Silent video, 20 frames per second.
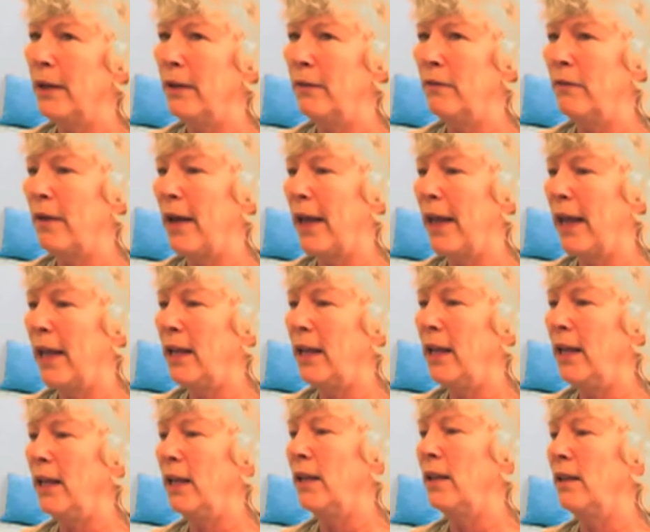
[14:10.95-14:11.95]
if I had
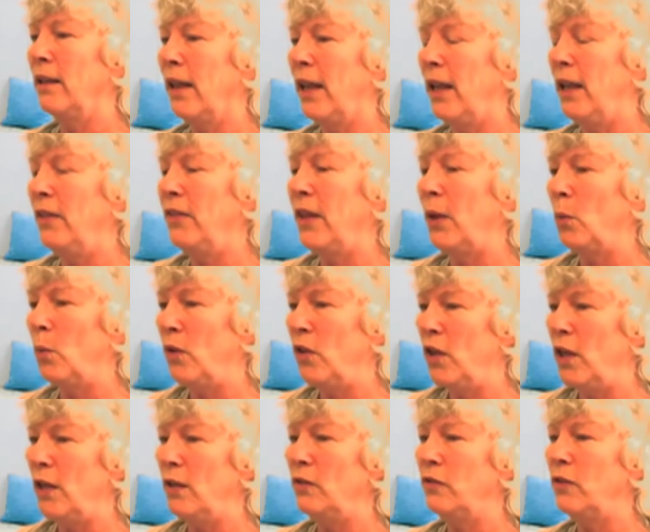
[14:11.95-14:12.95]
anything with
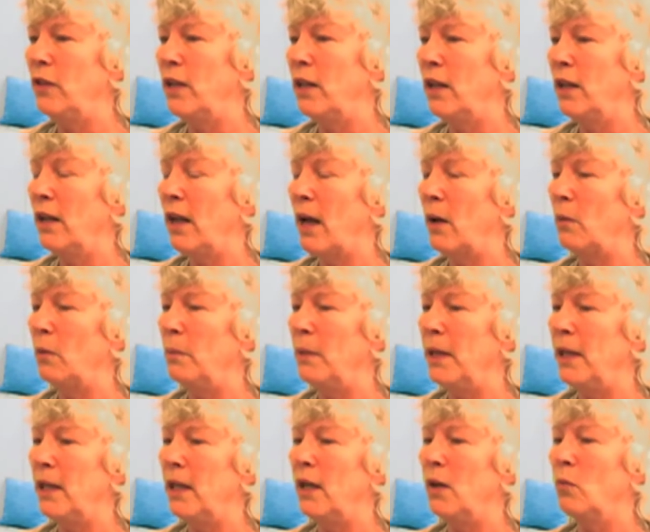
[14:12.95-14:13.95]
yeast in it, I would be
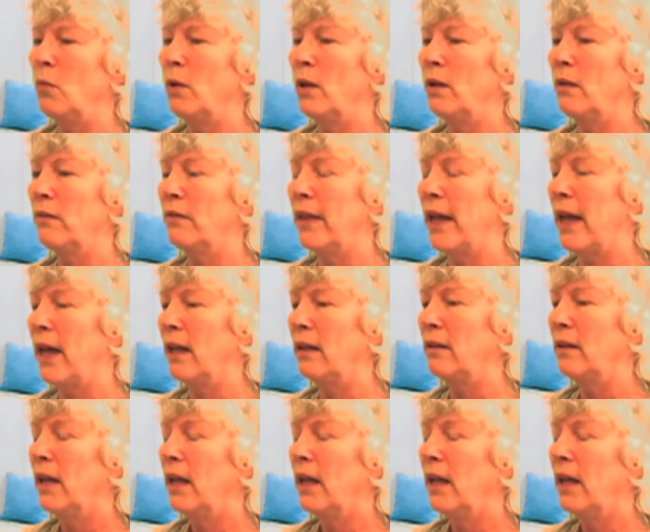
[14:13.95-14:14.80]
getting rid of that.